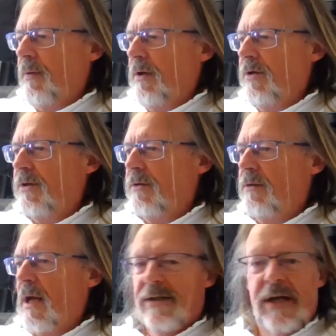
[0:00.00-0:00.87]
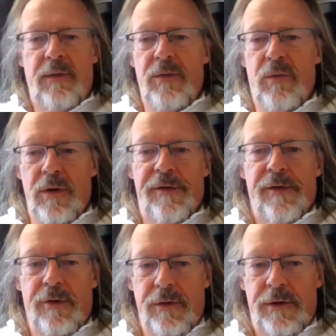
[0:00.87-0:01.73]
because that's how we would have
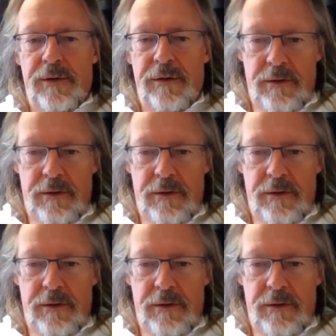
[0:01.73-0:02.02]
thought.